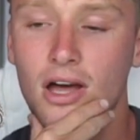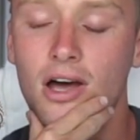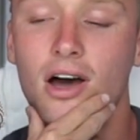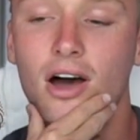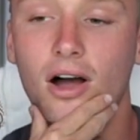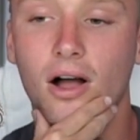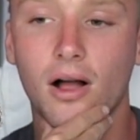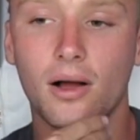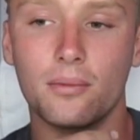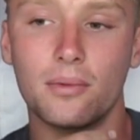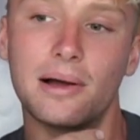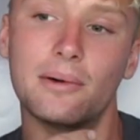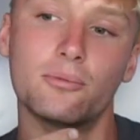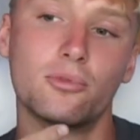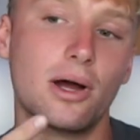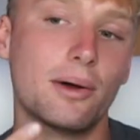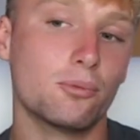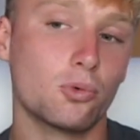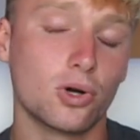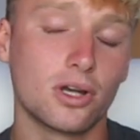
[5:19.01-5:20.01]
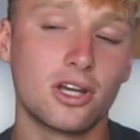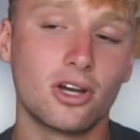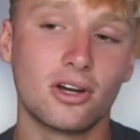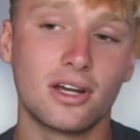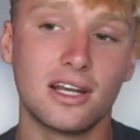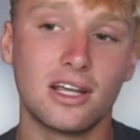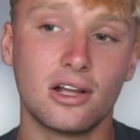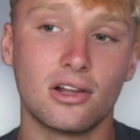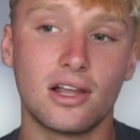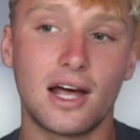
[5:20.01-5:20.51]
I'm working on
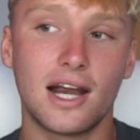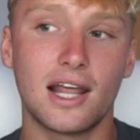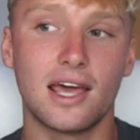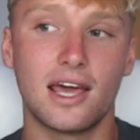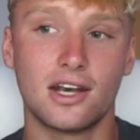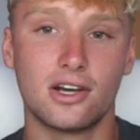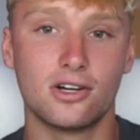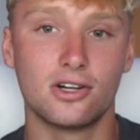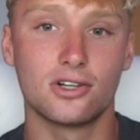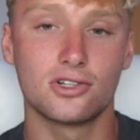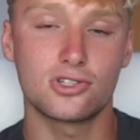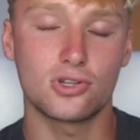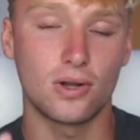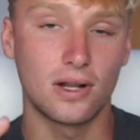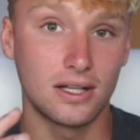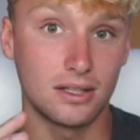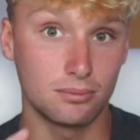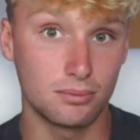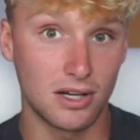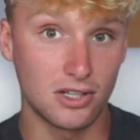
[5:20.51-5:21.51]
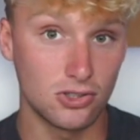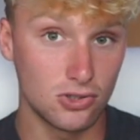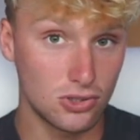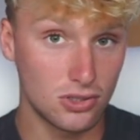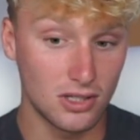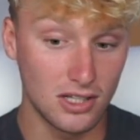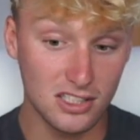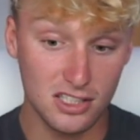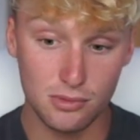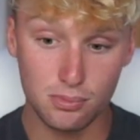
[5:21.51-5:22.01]
getting a lot of editors so that my
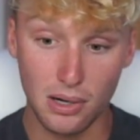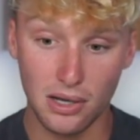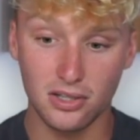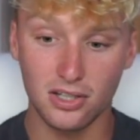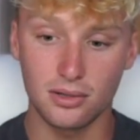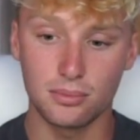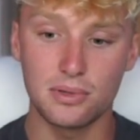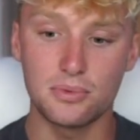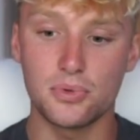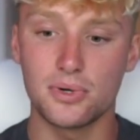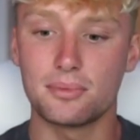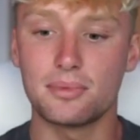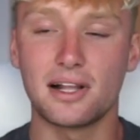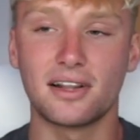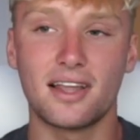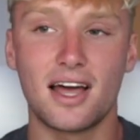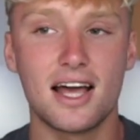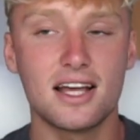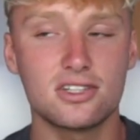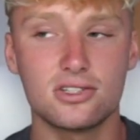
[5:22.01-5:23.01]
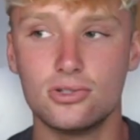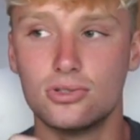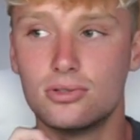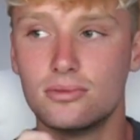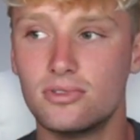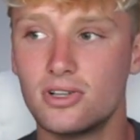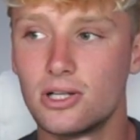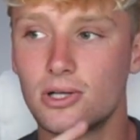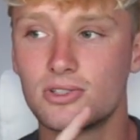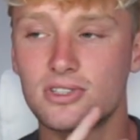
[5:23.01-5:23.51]
this is probably going to be one of my last YouTube
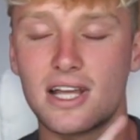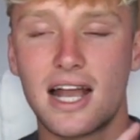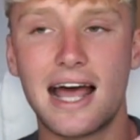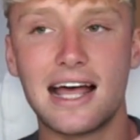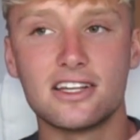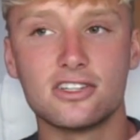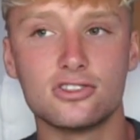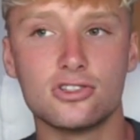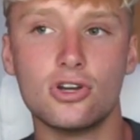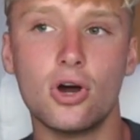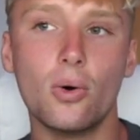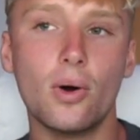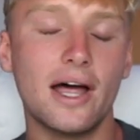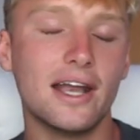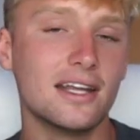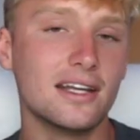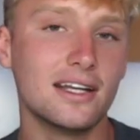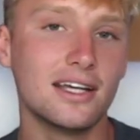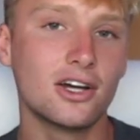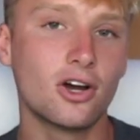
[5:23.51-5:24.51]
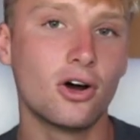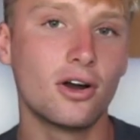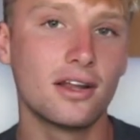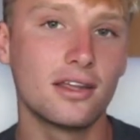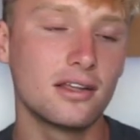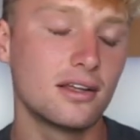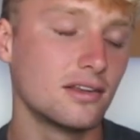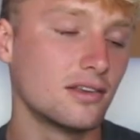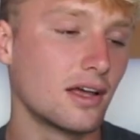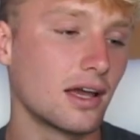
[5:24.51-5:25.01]
videos that has no editing on
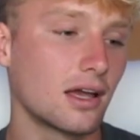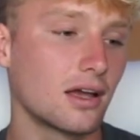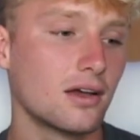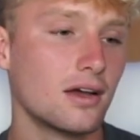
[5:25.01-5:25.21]
it, and like